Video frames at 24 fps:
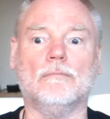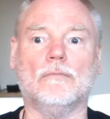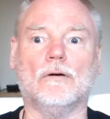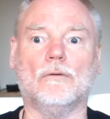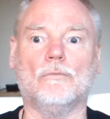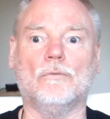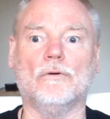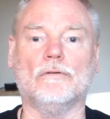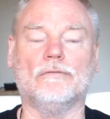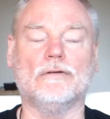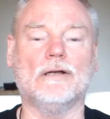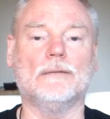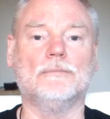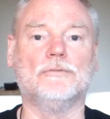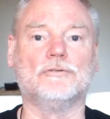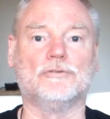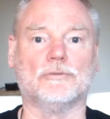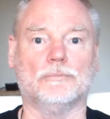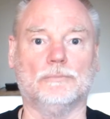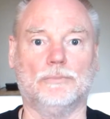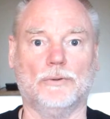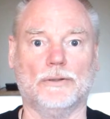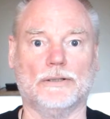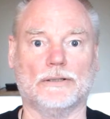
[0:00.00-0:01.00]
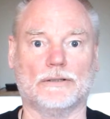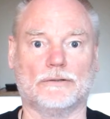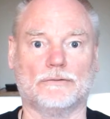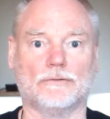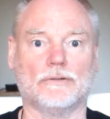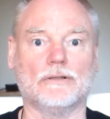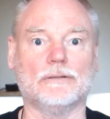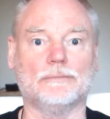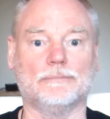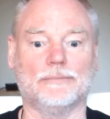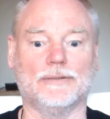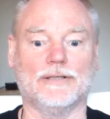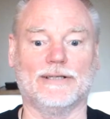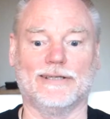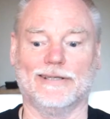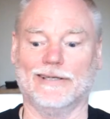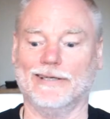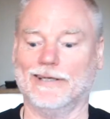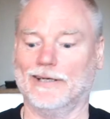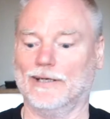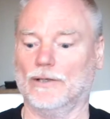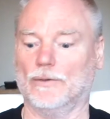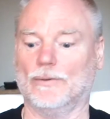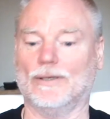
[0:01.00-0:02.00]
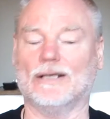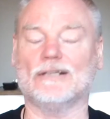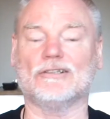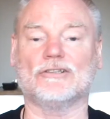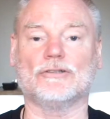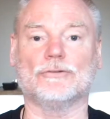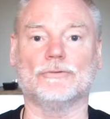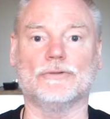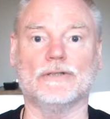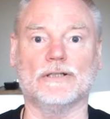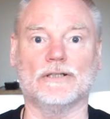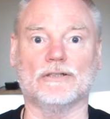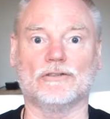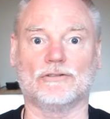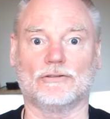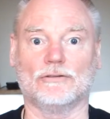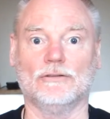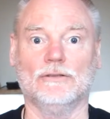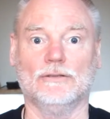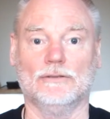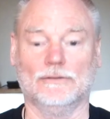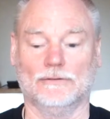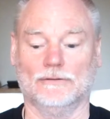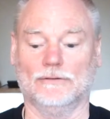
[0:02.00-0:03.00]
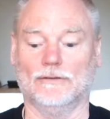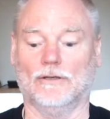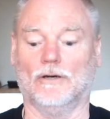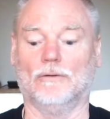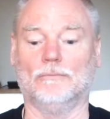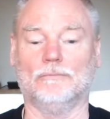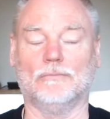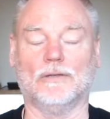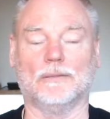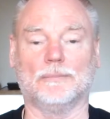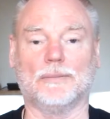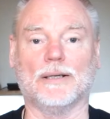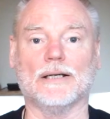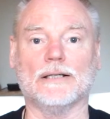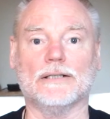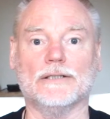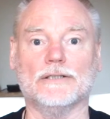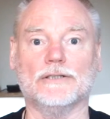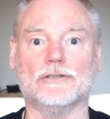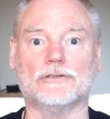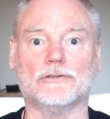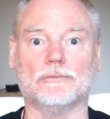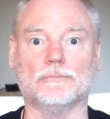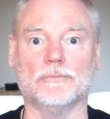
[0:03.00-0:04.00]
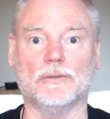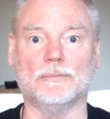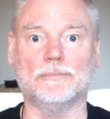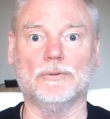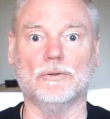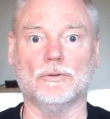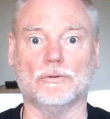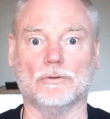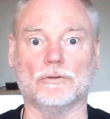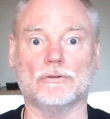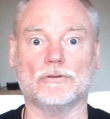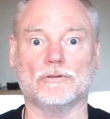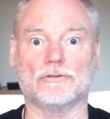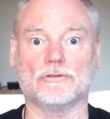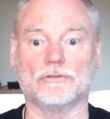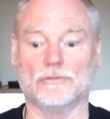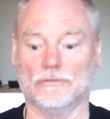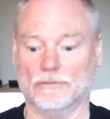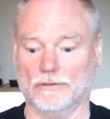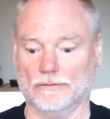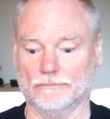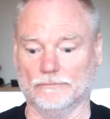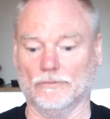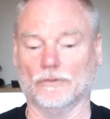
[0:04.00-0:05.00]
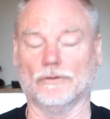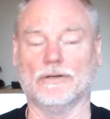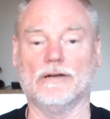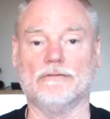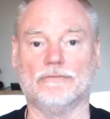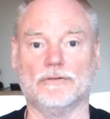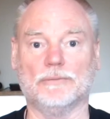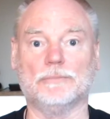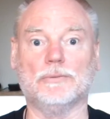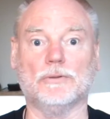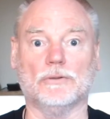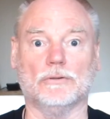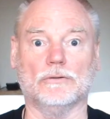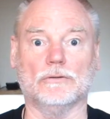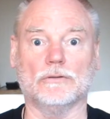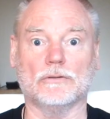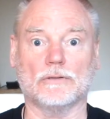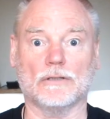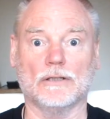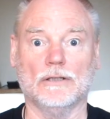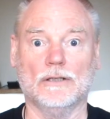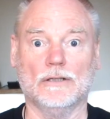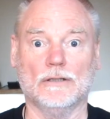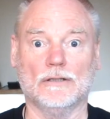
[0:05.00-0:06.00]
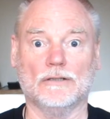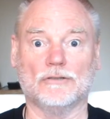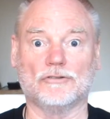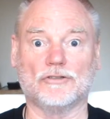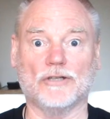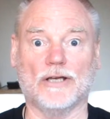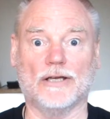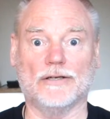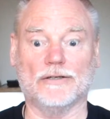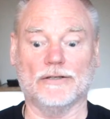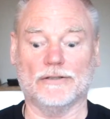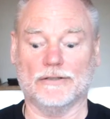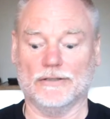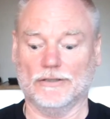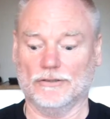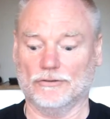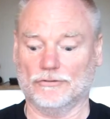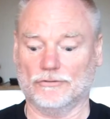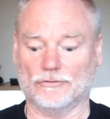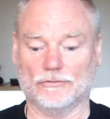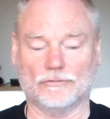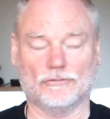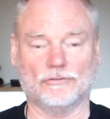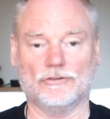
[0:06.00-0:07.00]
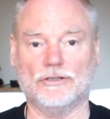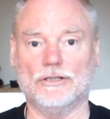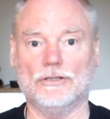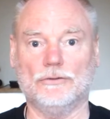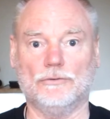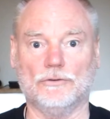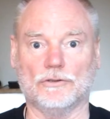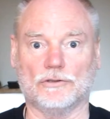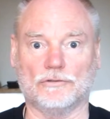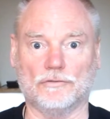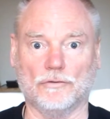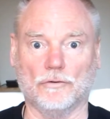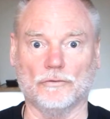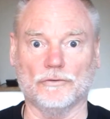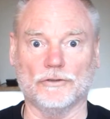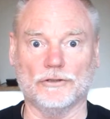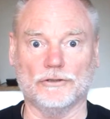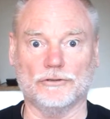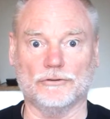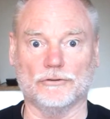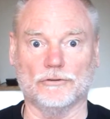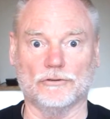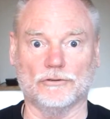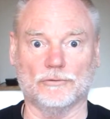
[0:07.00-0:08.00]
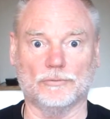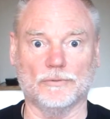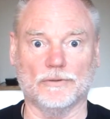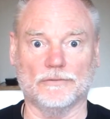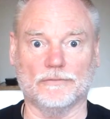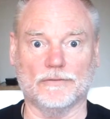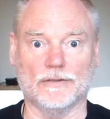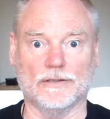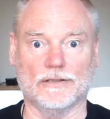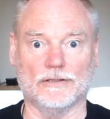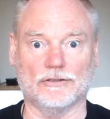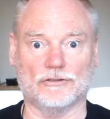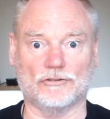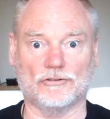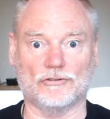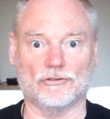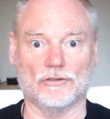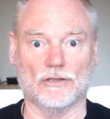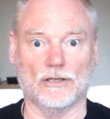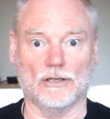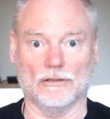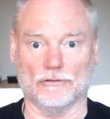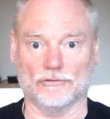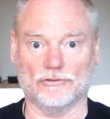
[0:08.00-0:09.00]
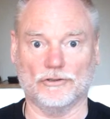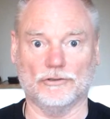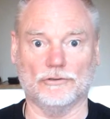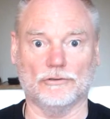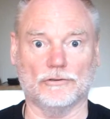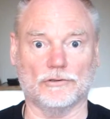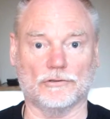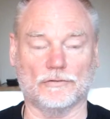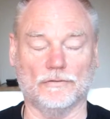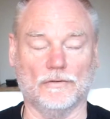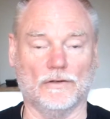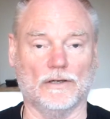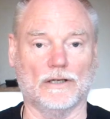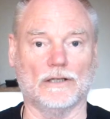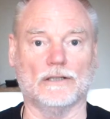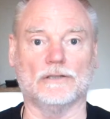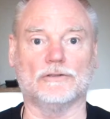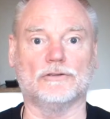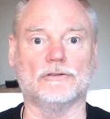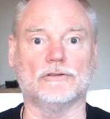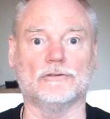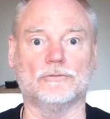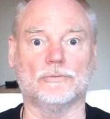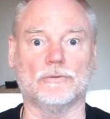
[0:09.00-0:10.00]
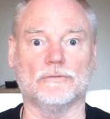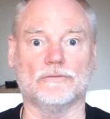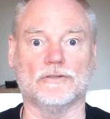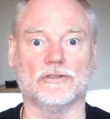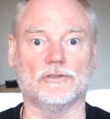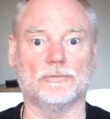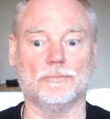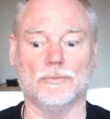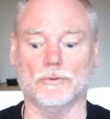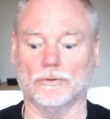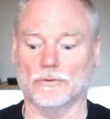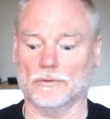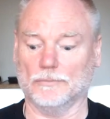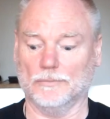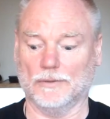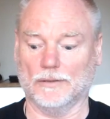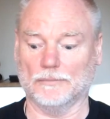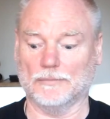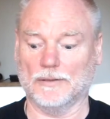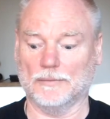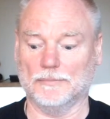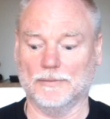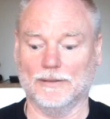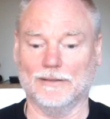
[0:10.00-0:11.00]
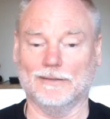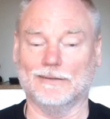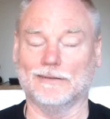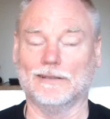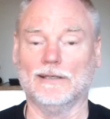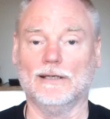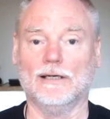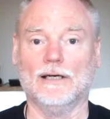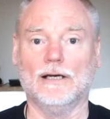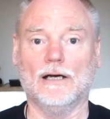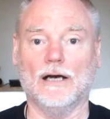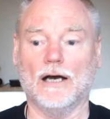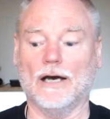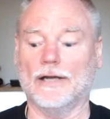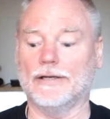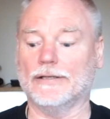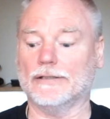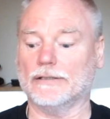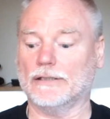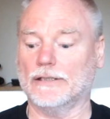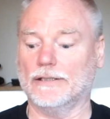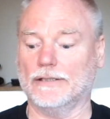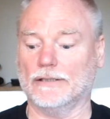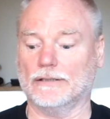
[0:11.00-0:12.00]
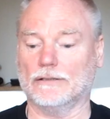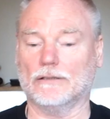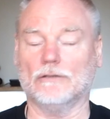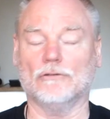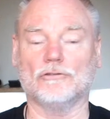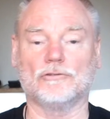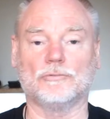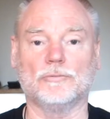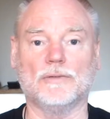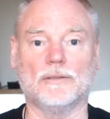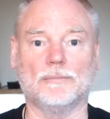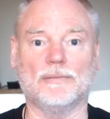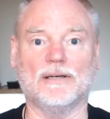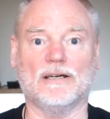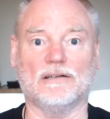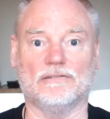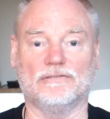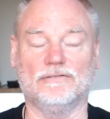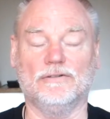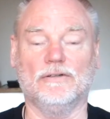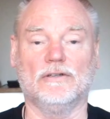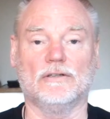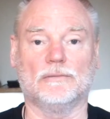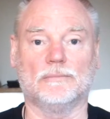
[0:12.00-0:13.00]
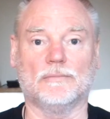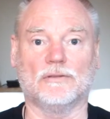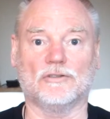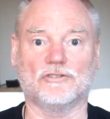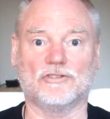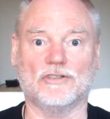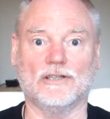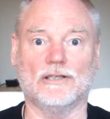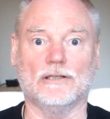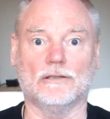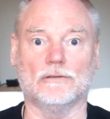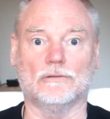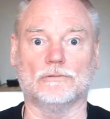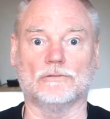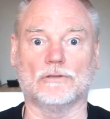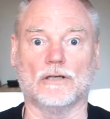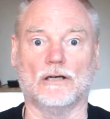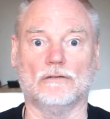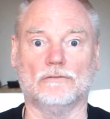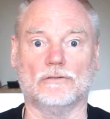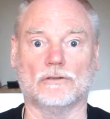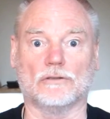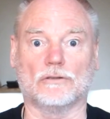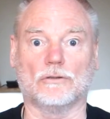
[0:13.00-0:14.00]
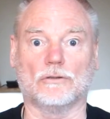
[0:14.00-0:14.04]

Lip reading: with Amazon putting great big yellow asterisks on my page of my books, on every book, saying that there's serious font issues with this, serious file issues with this book, blah blah blah, and it cost me about a third of my sales over the